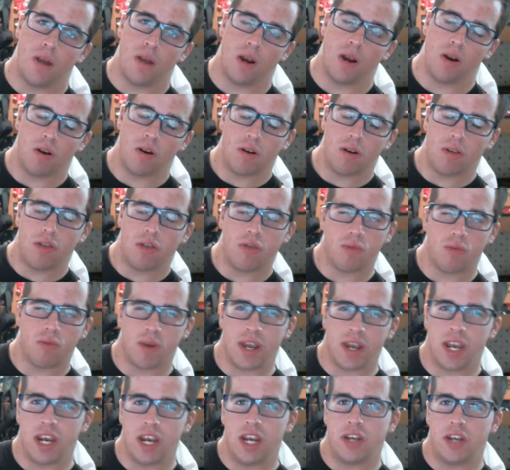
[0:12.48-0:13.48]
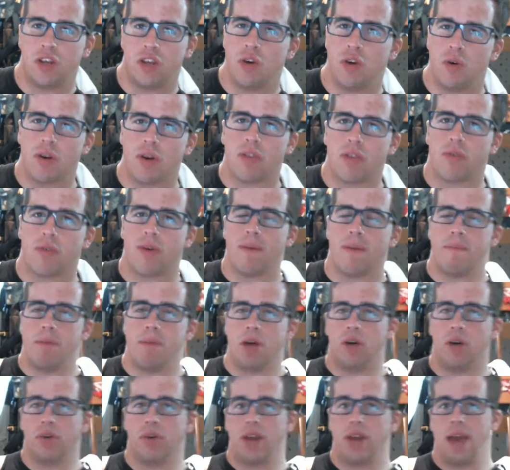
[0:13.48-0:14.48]
or three
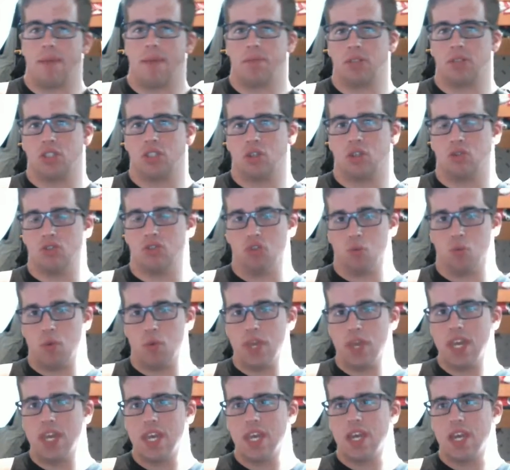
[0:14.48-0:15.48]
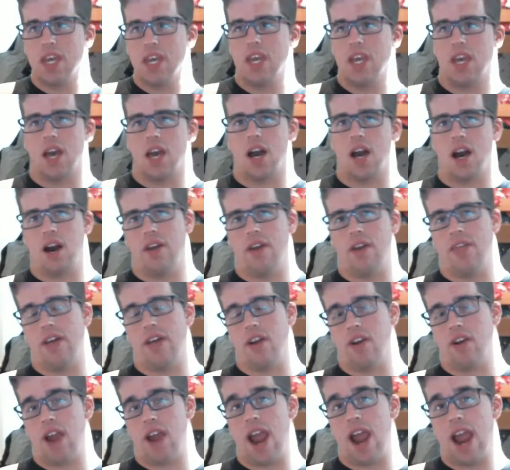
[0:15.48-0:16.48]
build episodes a week
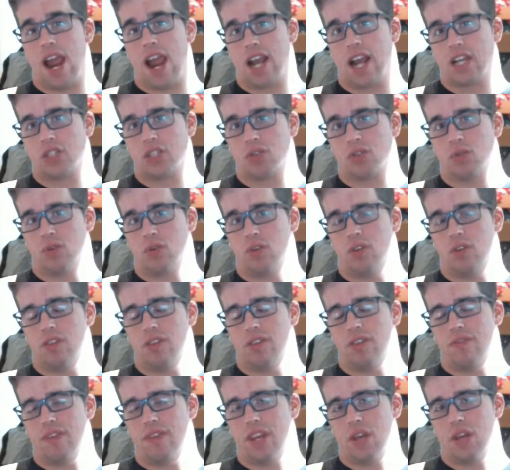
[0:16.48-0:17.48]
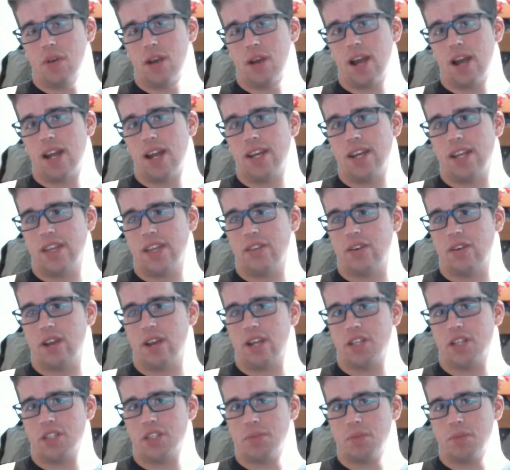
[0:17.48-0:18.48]
that are actual video content. They're
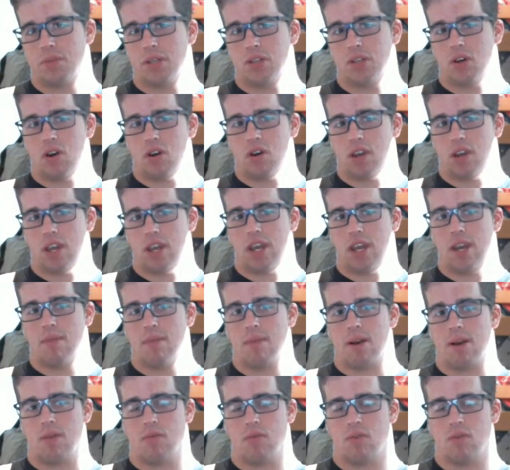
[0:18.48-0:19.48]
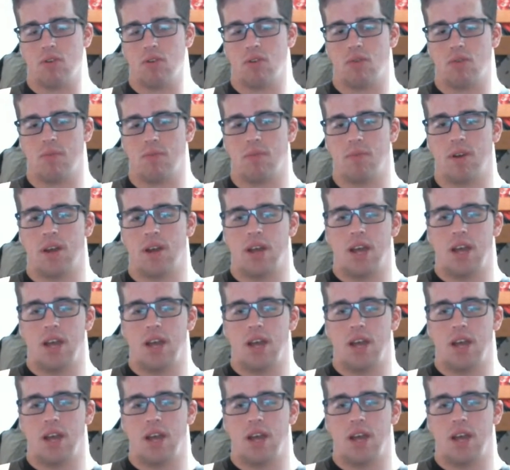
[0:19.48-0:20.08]
not just me talking in my room.